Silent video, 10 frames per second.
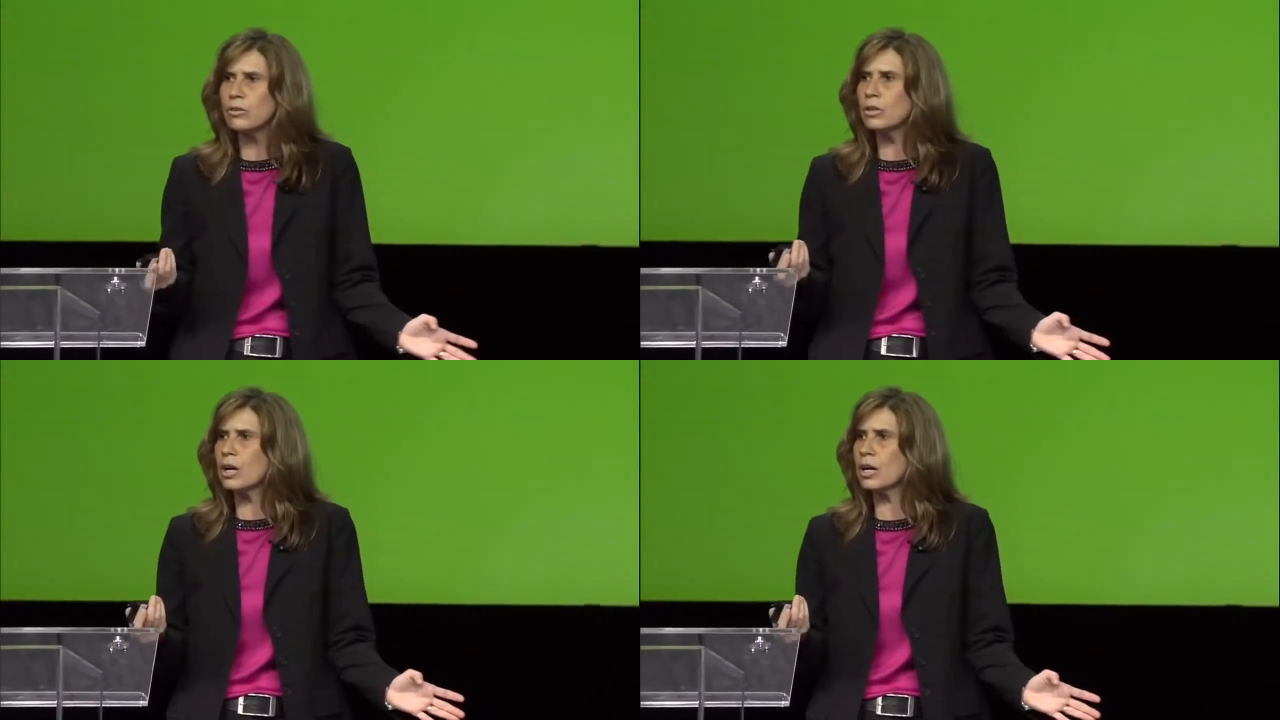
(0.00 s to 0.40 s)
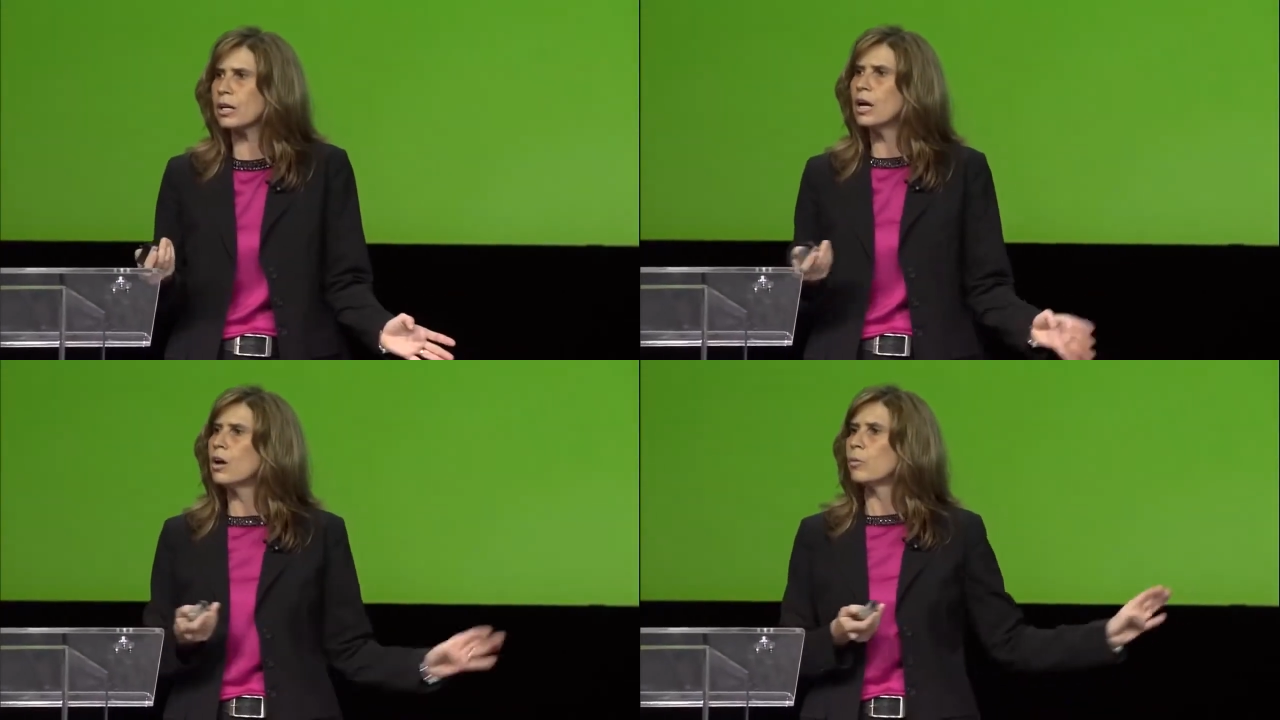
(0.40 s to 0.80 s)
so
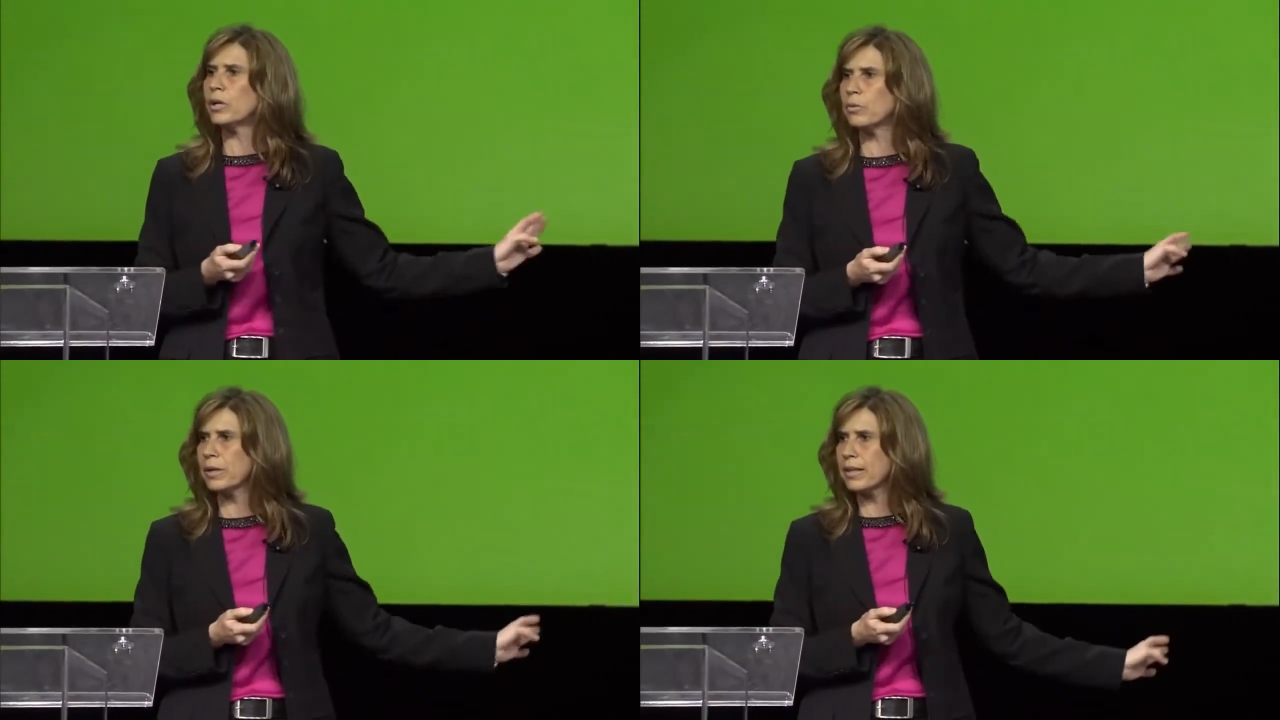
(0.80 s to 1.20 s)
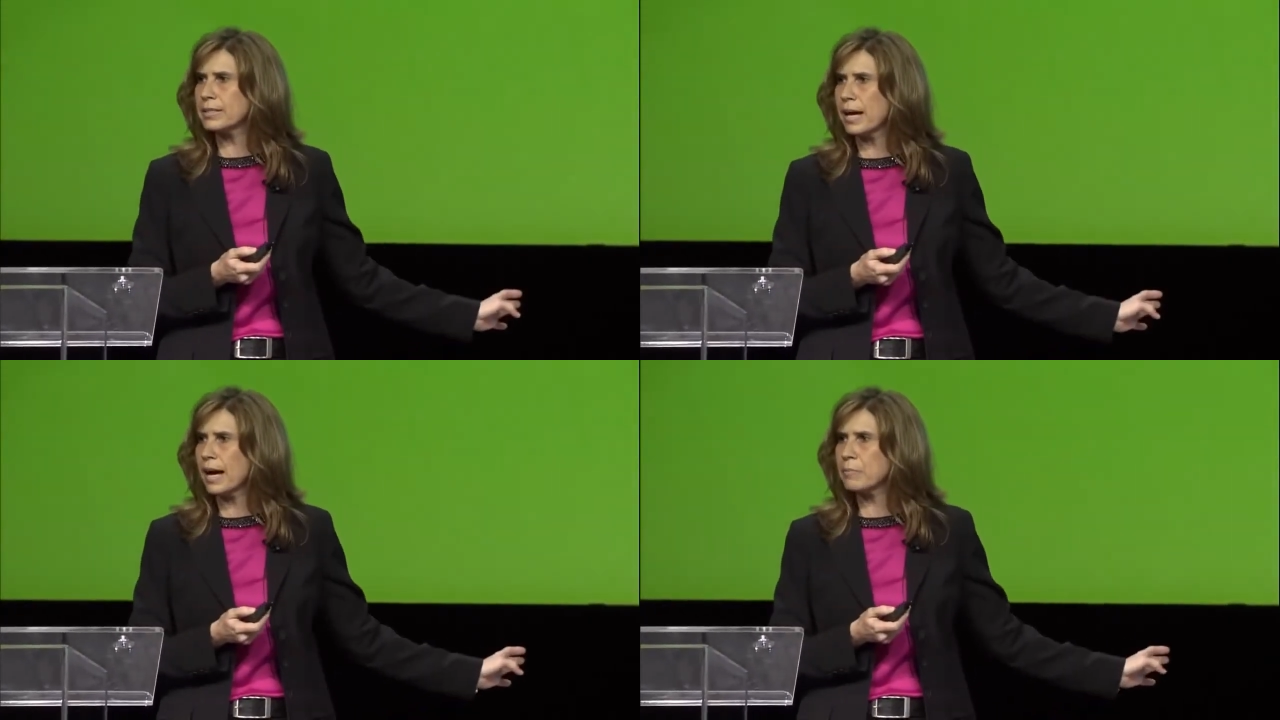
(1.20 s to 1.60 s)
long? We don't want
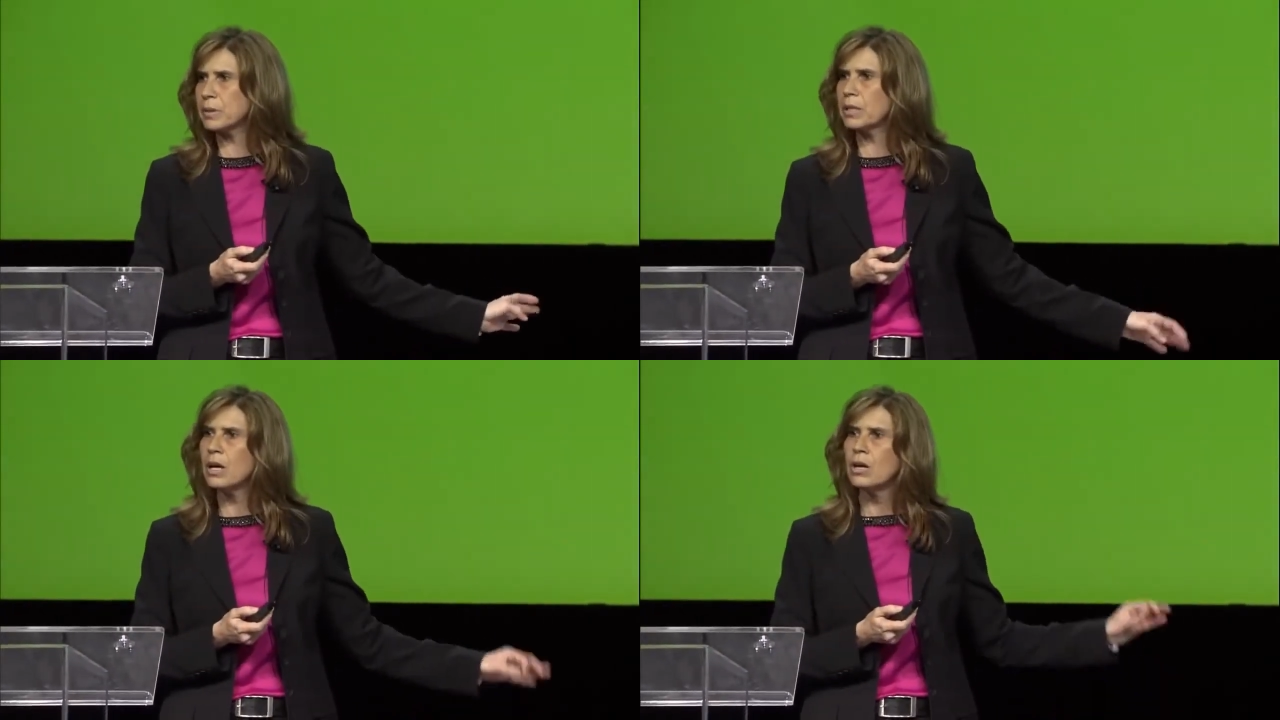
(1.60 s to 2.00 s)
that to happen.